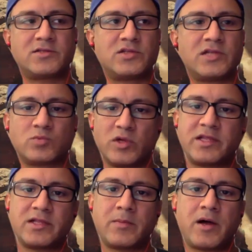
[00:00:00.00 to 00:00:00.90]
that's one
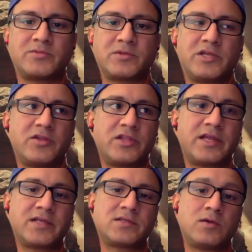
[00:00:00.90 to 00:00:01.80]
thing that pops up. The other
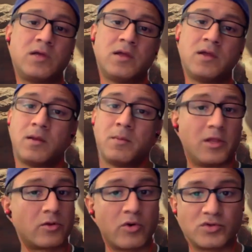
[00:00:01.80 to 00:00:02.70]
thing is
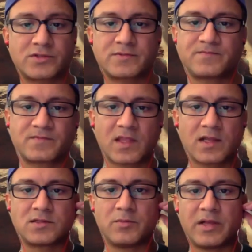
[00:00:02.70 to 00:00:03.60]
Bill Gross.
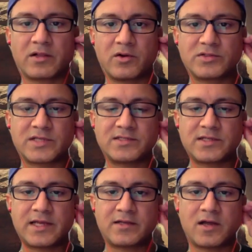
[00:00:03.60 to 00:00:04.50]
So Bill Gross has a
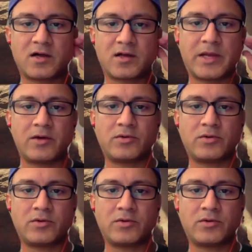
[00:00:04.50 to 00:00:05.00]
TED talk about